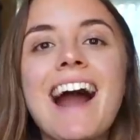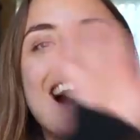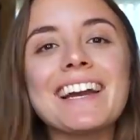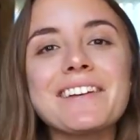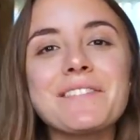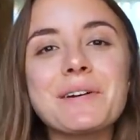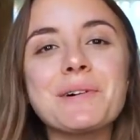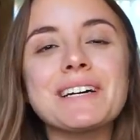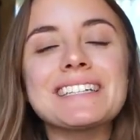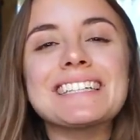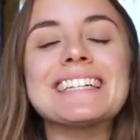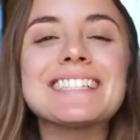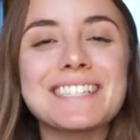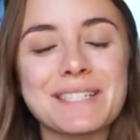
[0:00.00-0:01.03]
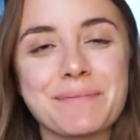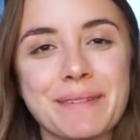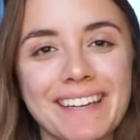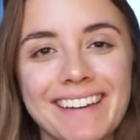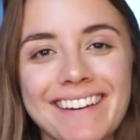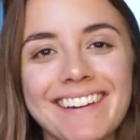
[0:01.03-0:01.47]
Hi everyone, it's
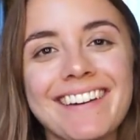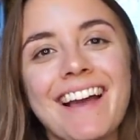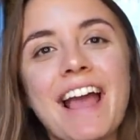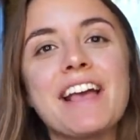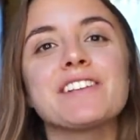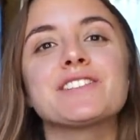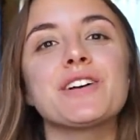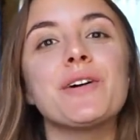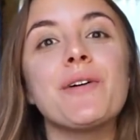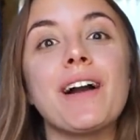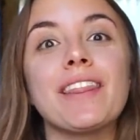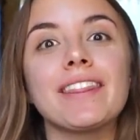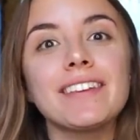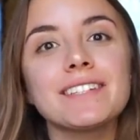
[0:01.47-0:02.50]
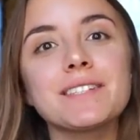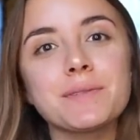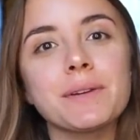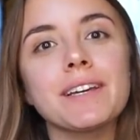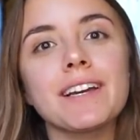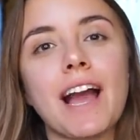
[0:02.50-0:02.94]
me. So this
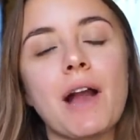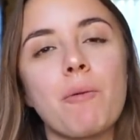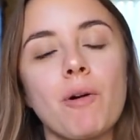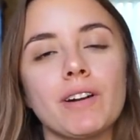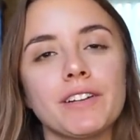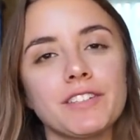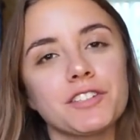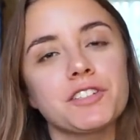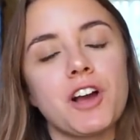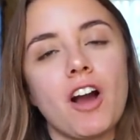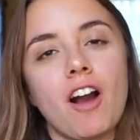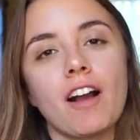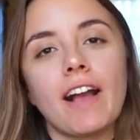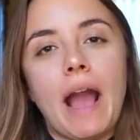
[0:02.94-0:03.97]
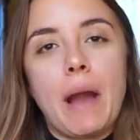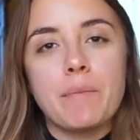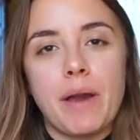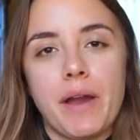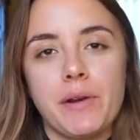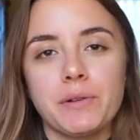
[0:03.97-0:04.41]
week I wanted to talk
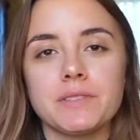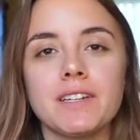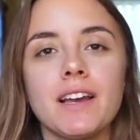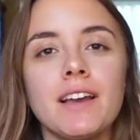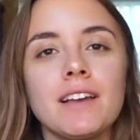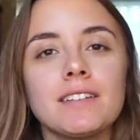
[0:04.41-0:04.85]
about